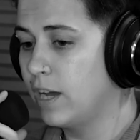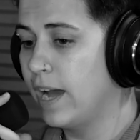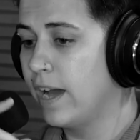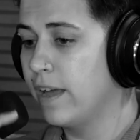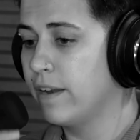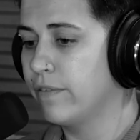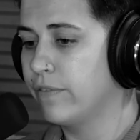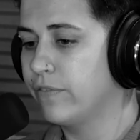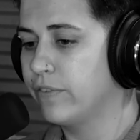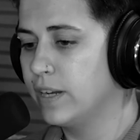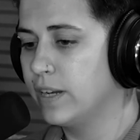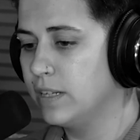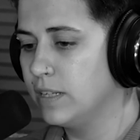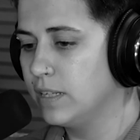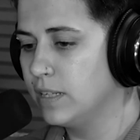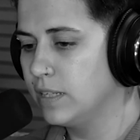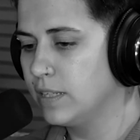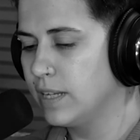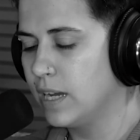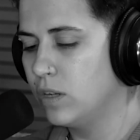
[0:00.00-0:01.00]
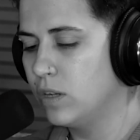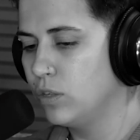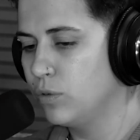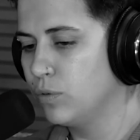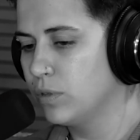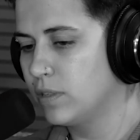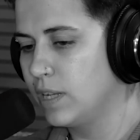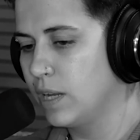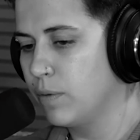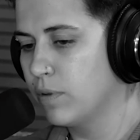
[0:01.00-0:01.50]
had a friend in town who
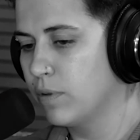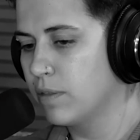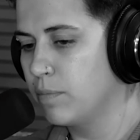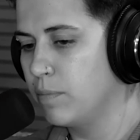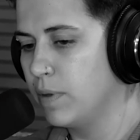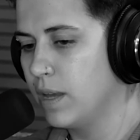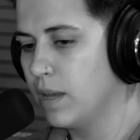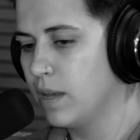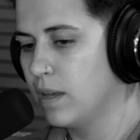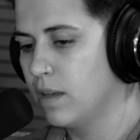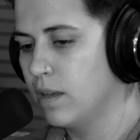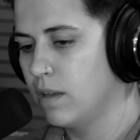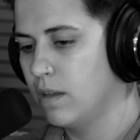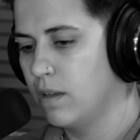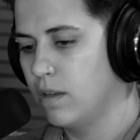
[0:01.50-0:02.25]
was staying with me.